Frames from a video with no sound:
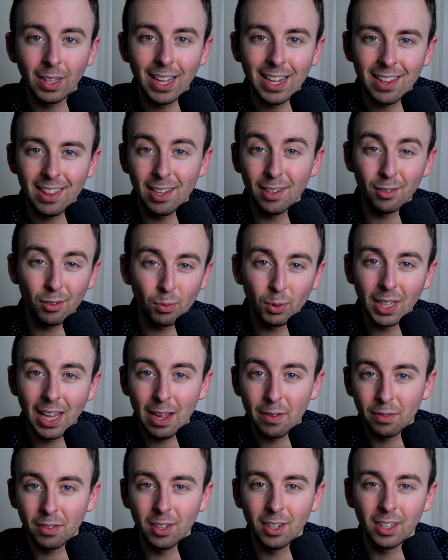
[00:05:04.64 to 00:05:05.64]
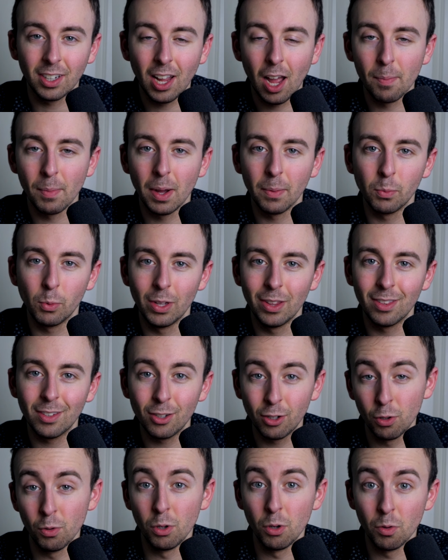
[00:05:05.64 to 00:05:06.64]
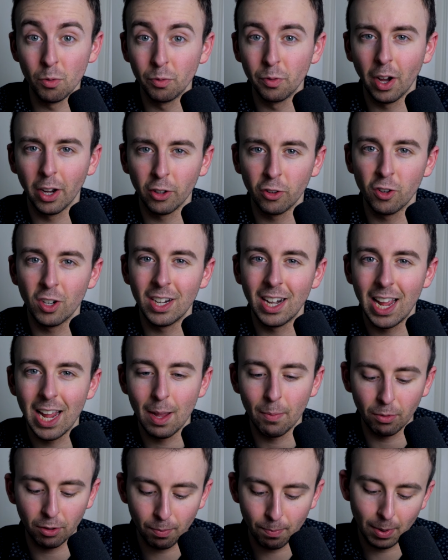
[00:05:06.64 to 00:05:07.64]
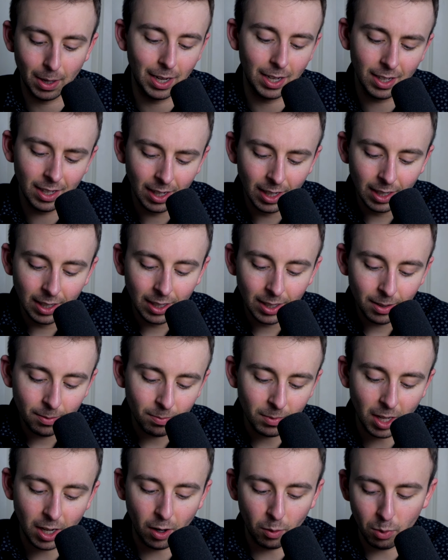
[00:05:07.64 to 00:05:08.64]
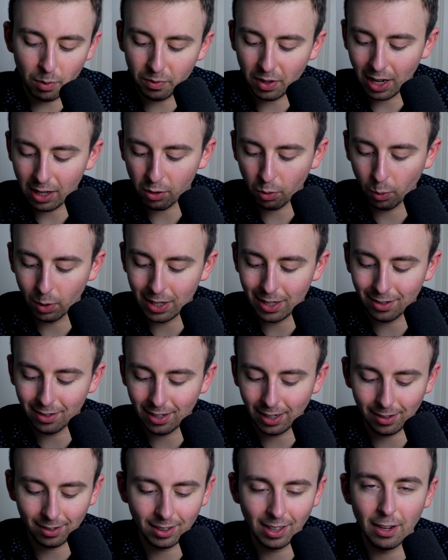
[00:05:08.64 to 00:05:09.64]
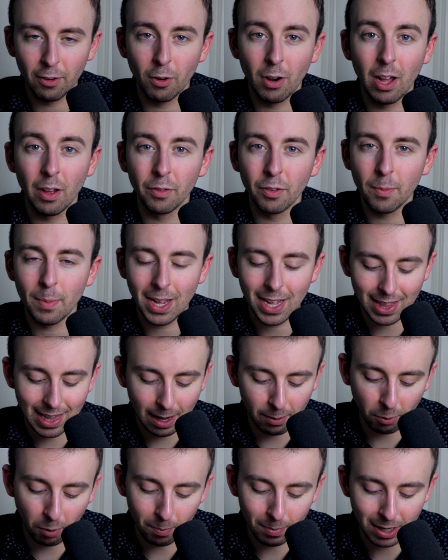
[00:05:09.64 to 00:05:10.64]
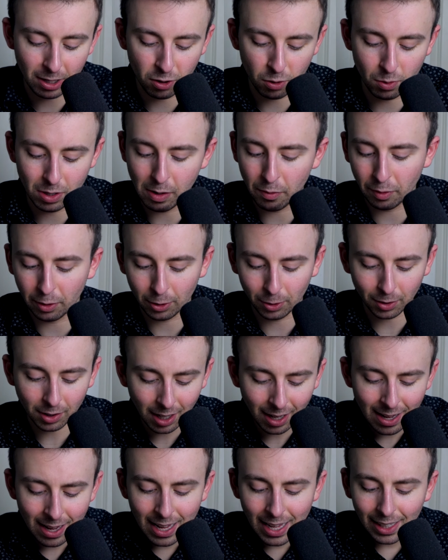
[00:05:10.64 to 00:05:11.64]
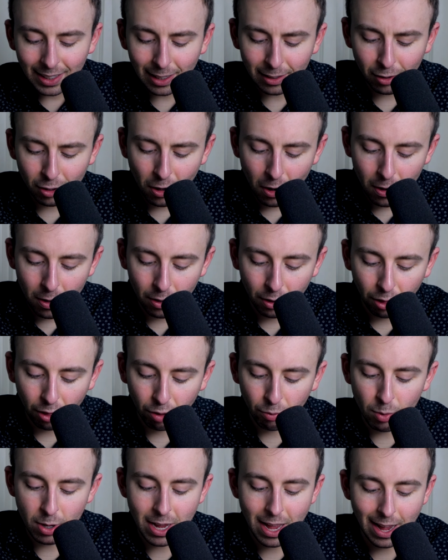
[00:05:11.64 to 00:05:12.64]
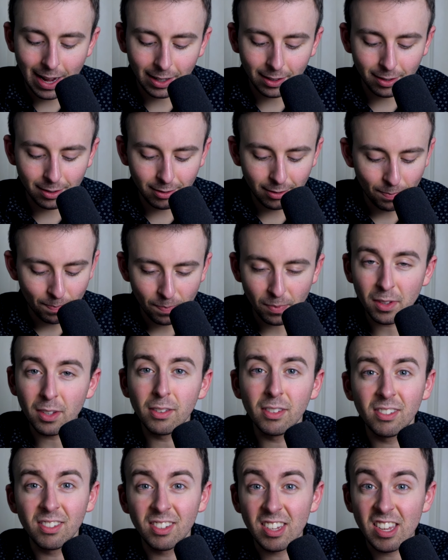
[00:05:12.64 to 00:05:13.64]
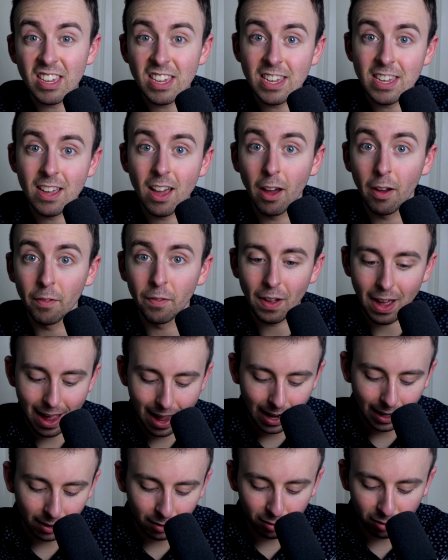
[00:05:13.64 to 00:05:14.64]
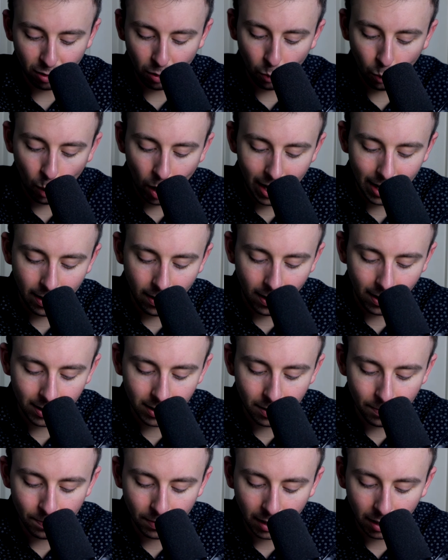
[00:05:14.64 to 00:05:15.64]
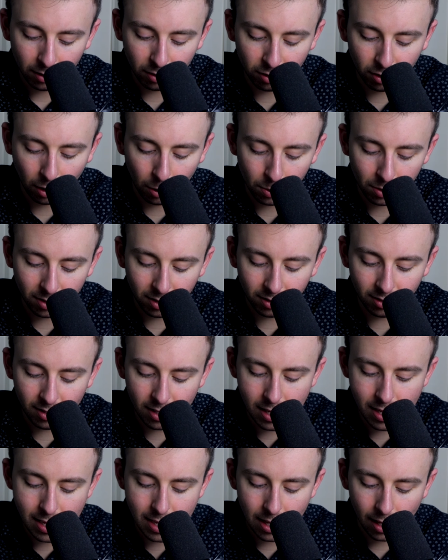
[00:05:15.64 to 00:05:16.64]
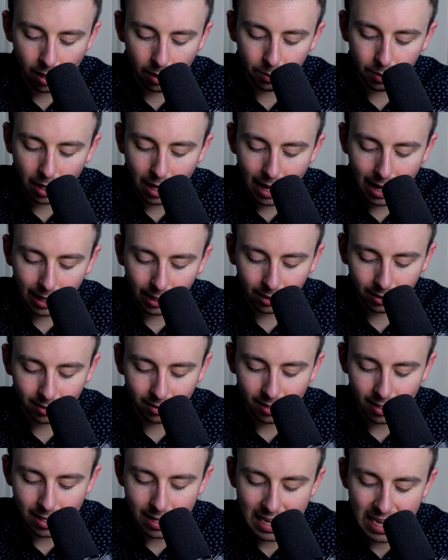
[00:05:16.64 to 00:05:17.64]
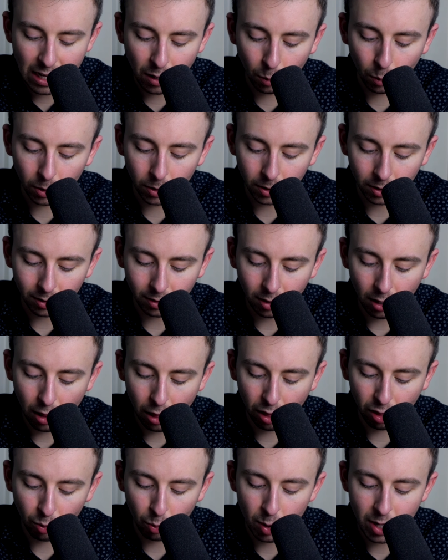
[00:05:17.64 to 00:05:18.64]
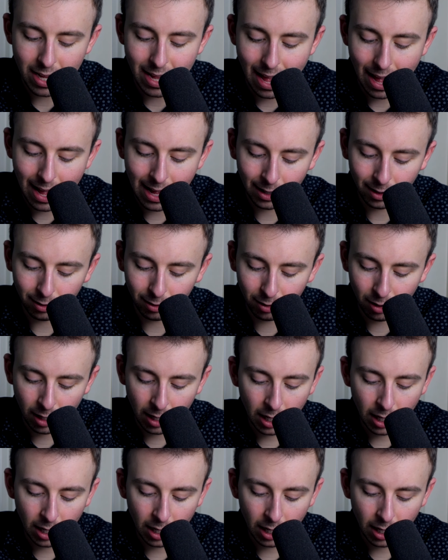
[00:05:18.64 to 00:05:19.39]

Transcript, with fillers: like this, we'll have to come up with two new function names, but you know, we've got 26-letter alphabet, that won't be too difficult. Let's call 3x c of x, why not? So c of x equals 3x.